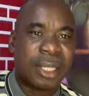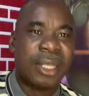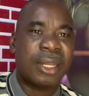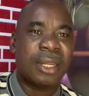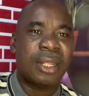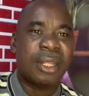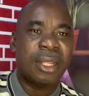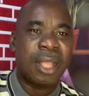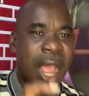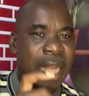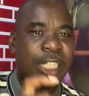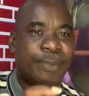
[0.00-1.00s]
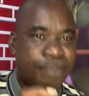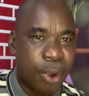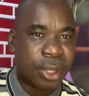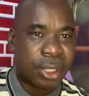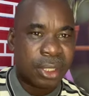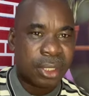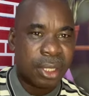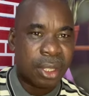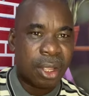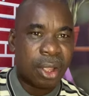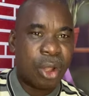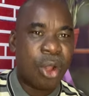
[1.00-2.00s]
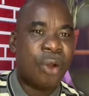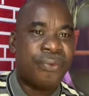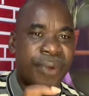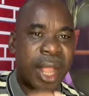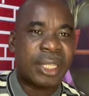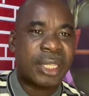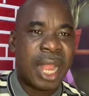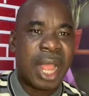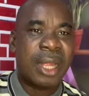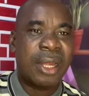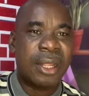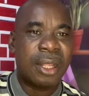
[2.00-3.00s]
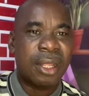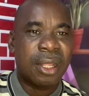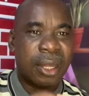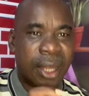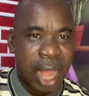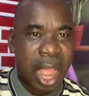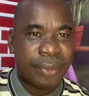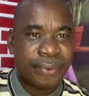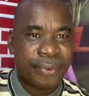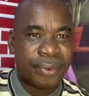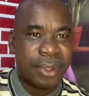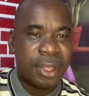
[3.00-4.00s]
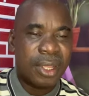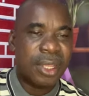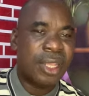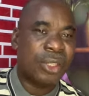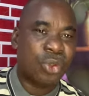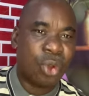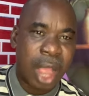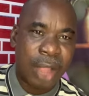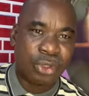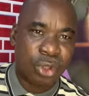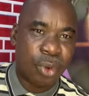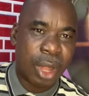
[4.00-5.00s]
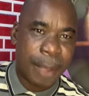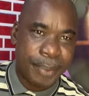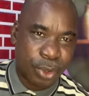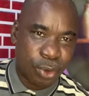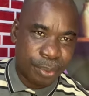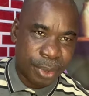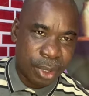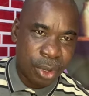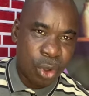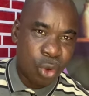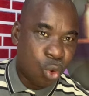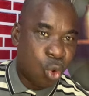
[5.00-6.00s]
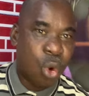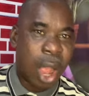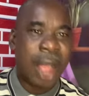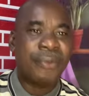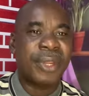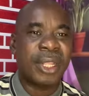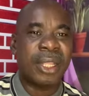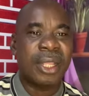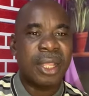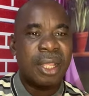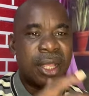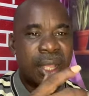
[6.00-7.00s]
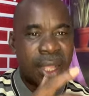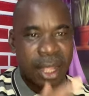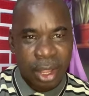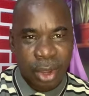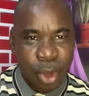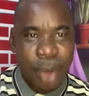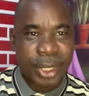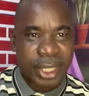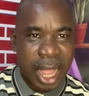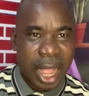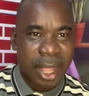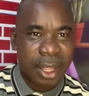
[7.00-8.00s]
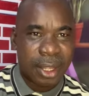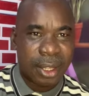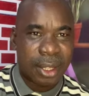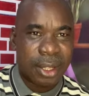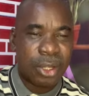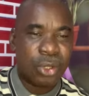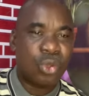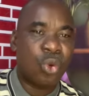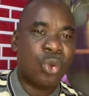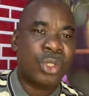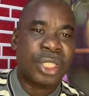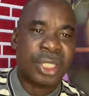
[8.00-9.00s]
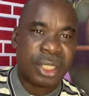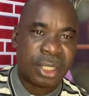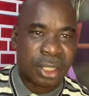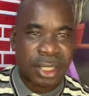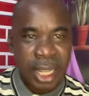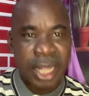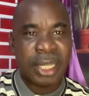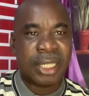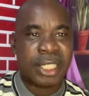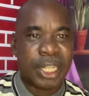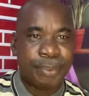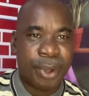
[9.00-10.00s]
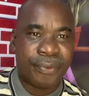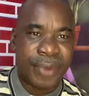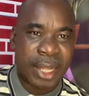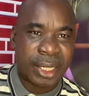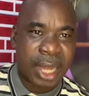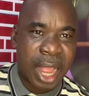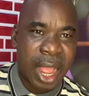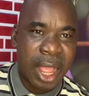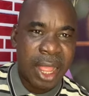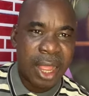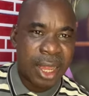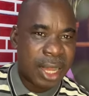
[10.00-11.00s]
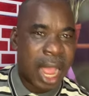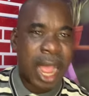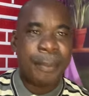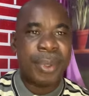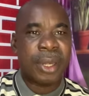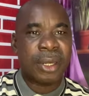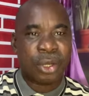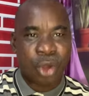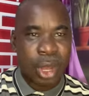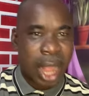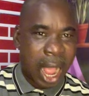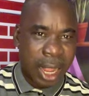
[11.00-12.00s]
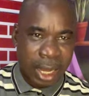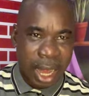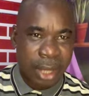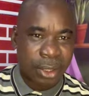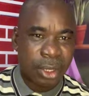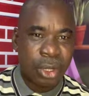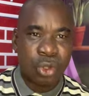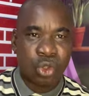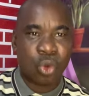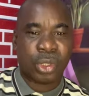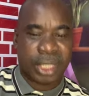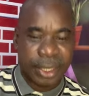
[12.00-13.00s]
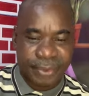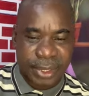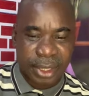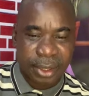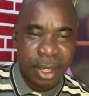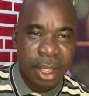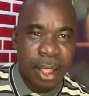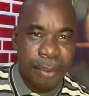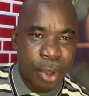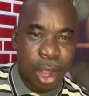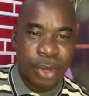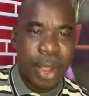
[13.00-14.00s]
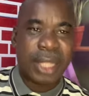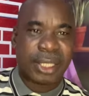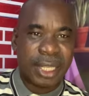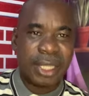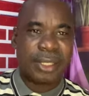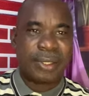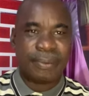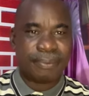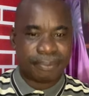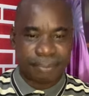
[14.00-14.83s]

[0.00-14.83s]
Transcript: thing at this point of Nigerian life is to have someone like P2B who have the wherewithal to say the ship of Nigeria that have been run aground to safety. Because the way it is,